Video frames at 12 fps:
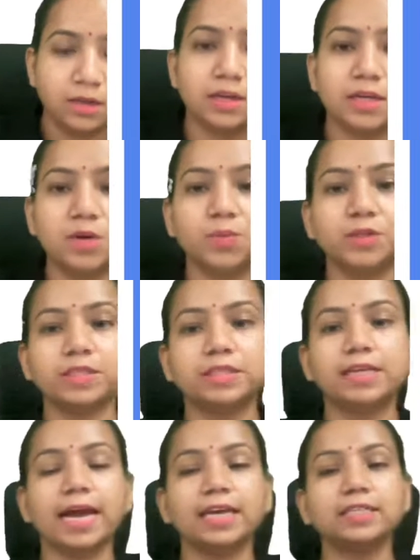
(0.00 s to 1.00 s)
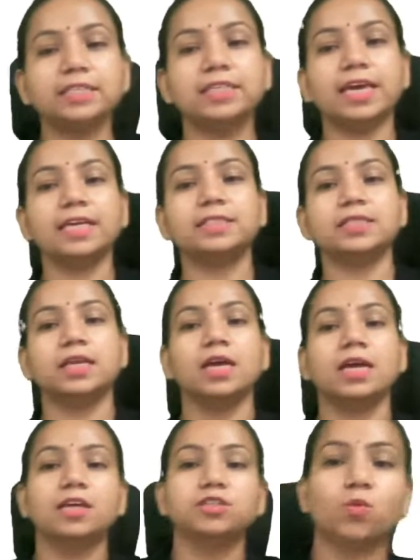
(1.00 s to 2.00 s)
Clear with it, guys? Yes.
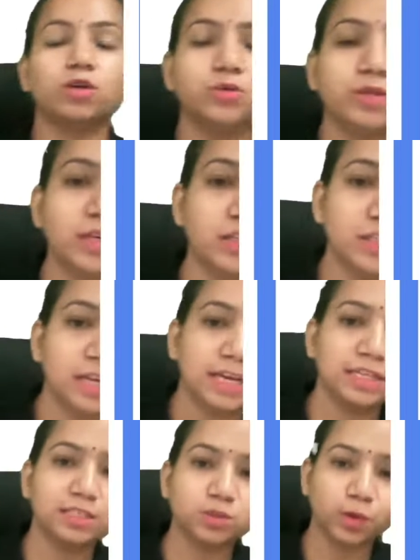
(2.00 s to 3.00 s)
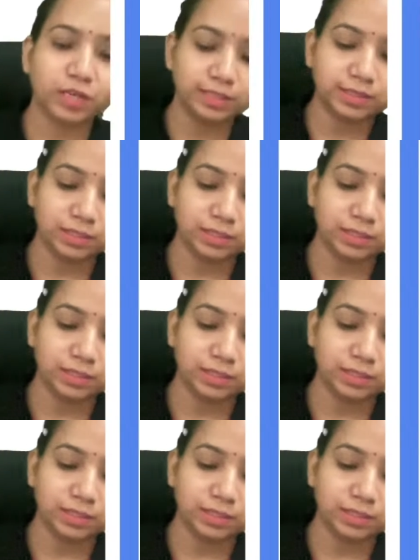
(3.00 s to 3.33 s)
So what you can relate is very